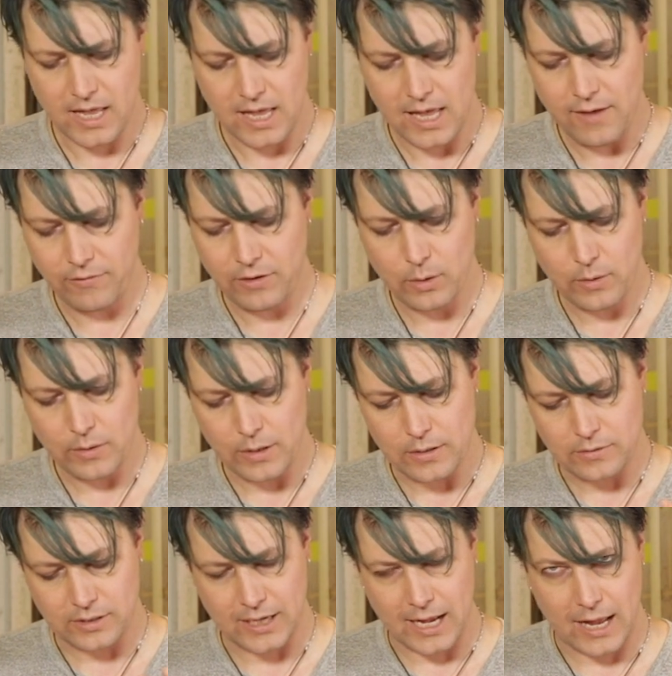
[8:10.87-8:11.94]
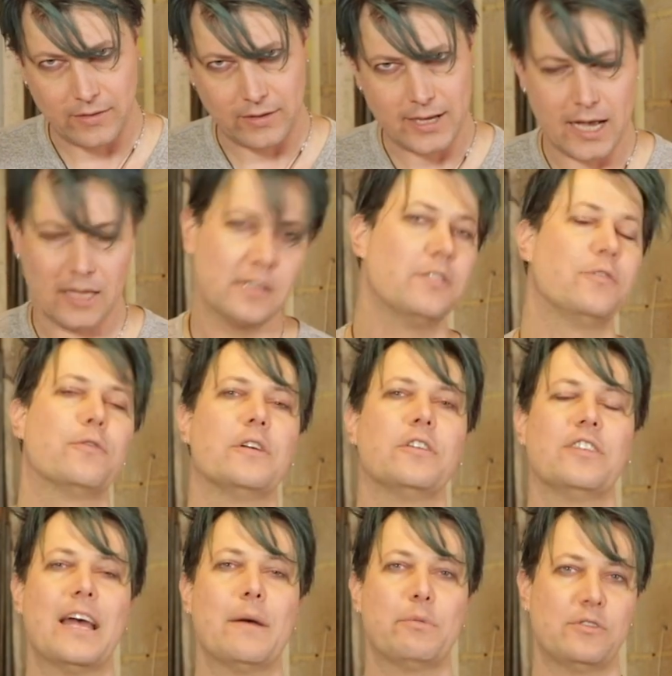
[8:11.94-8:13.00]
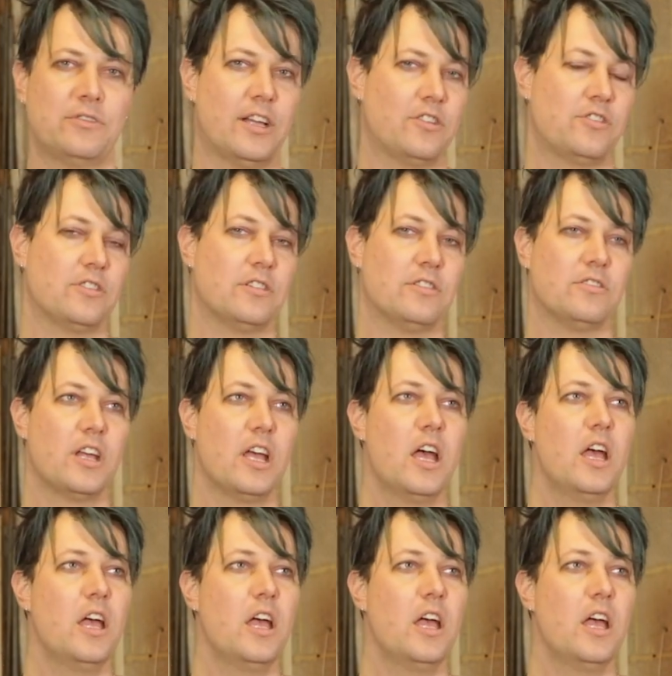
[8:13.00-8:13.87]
If you're using other colors, for example, such as